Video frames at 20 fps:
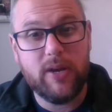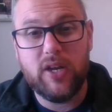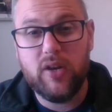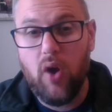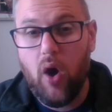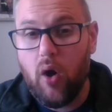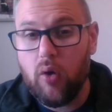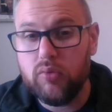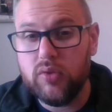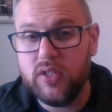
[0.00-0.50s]

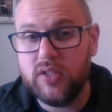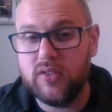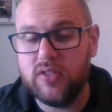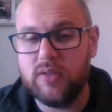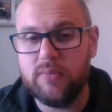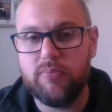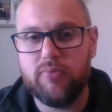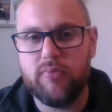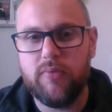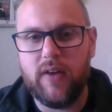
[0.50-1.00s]
Not only does
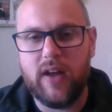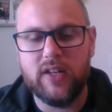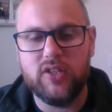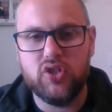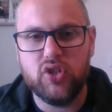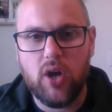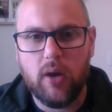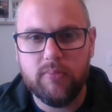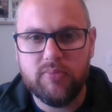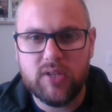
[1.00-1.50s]
it provide
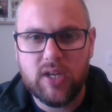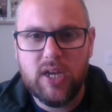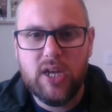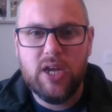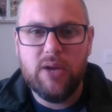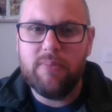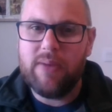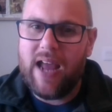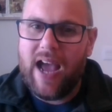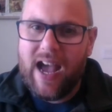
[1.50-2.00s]
jobs,
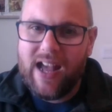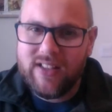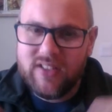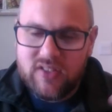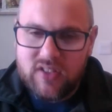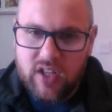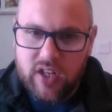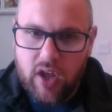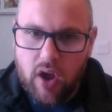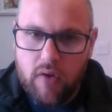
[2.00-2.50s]
but it adds
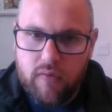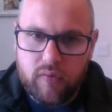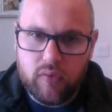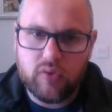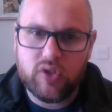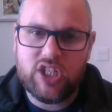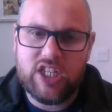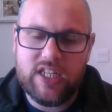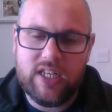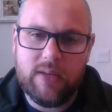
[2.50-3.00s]
to the overall
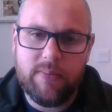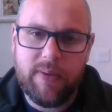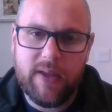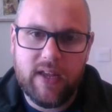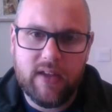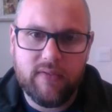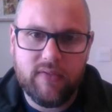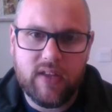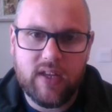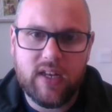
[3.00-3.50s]

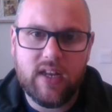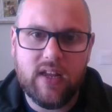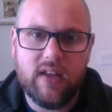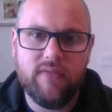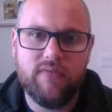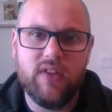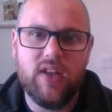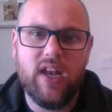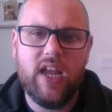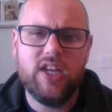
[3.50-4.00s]
GDP of
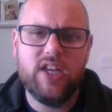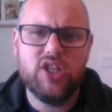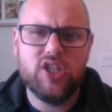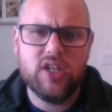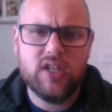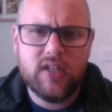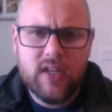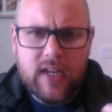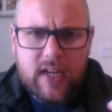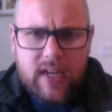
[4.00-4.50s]
the
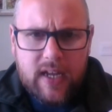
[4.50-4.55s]
nation.